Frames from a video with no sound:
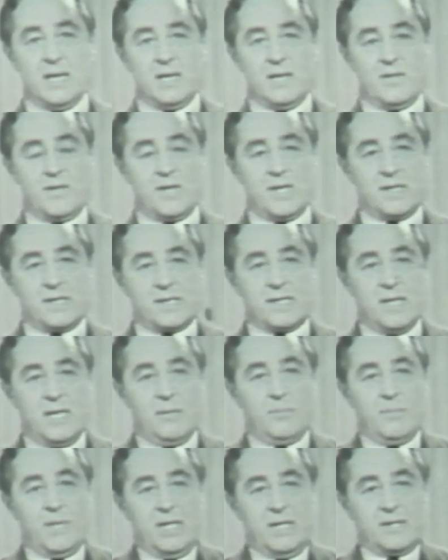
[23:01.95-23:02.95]
This
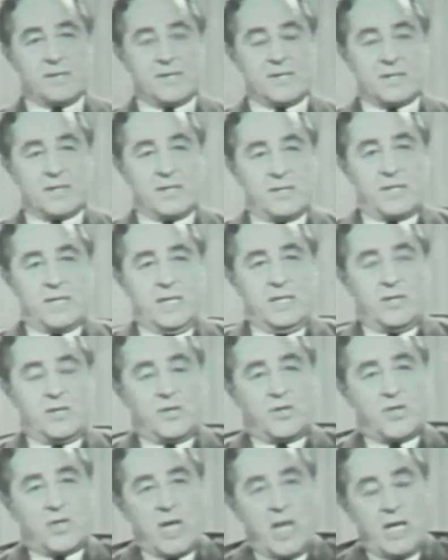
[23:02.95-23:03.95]
means that the
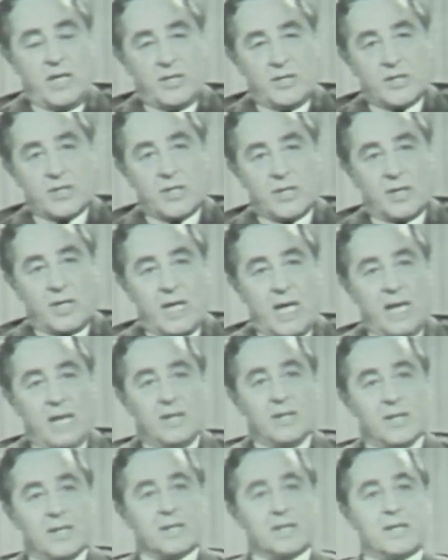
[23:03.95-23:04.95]
change
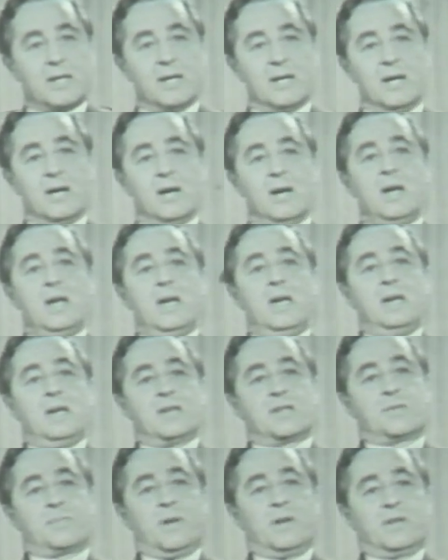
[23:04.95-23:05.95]
can occur
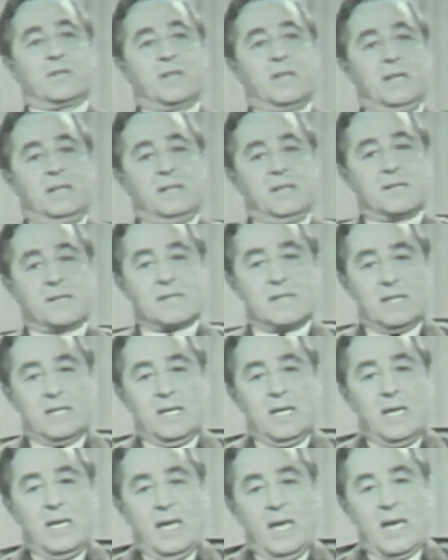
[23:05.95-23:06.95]
spontaneously,